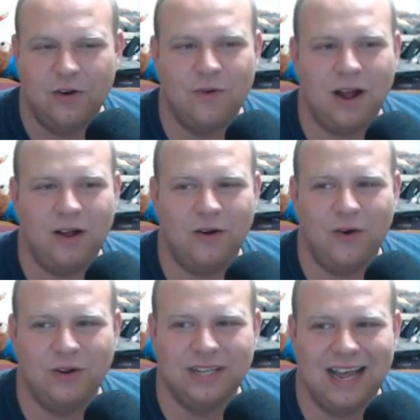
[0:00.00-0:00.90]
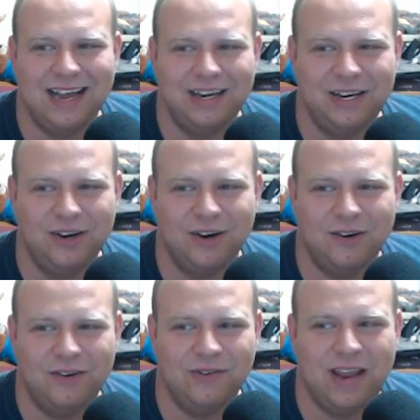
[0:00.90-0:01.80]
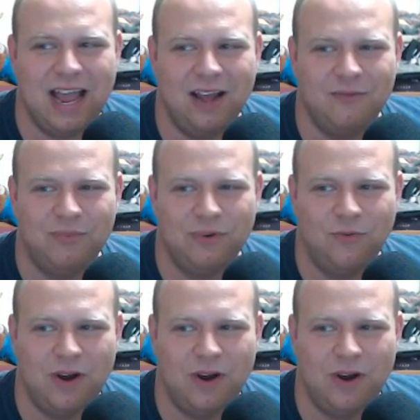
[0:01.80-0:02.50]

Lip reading: Well, hold on. But